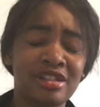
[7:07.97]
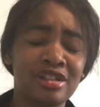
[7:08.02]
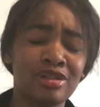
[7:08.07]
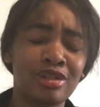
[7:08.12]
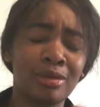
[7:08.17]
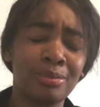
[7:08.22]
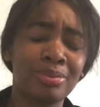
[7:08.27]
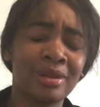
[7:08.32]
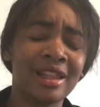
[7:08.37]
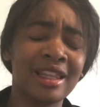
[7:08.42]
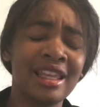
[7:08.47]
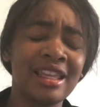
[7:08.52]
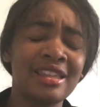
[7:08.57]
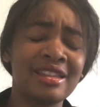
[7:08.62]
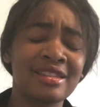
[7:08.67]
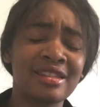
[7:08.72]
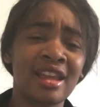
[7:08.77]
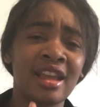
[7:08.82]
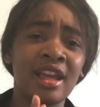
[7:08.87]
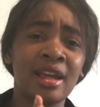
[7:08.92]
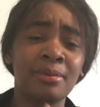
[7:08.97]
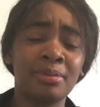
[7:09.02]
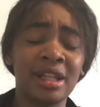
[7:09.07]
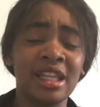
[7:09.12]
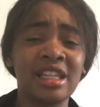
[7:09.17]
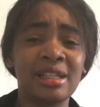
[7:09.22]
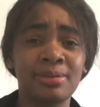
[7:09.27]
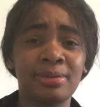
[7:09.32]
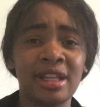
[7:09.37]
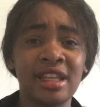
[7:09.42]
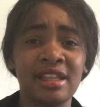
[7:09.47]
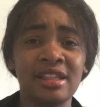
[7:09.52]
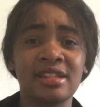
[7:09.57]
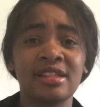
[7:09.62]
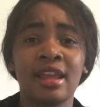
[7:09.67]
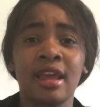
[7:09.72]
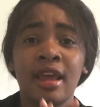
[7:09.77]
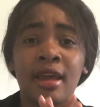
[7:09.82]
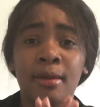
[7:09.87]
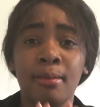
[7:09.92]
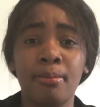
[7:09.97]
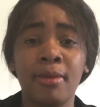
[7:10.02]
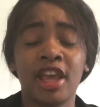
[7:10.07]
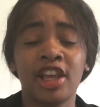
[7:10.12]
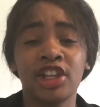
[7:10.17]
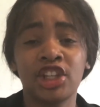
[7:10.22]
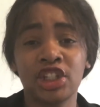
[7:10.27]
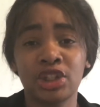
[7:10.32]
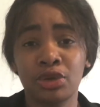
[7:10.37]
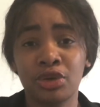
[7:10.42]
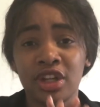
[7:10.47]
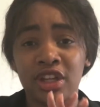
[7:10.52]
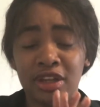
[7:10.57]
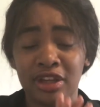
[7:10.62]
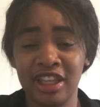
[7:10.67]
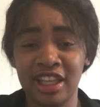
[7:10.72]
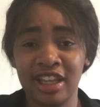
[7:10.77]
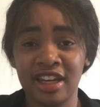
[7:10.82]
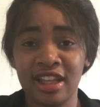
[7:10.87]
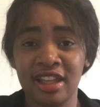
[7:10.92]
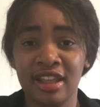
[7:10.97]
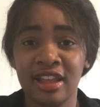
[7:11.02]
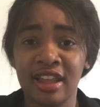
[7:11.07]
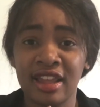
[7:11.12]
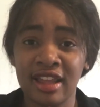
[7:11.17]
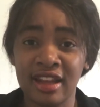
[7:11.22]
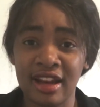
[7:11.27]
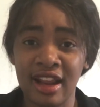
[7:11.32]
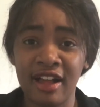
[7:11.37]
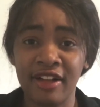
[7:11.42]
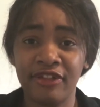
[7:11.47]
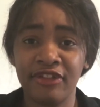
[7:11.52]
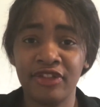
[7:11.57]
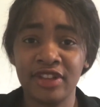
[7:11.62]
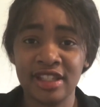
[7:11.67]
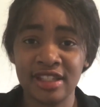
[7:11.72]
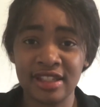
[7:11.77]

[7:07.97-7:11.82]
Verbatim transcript: So please, please, please make sure you're getting enough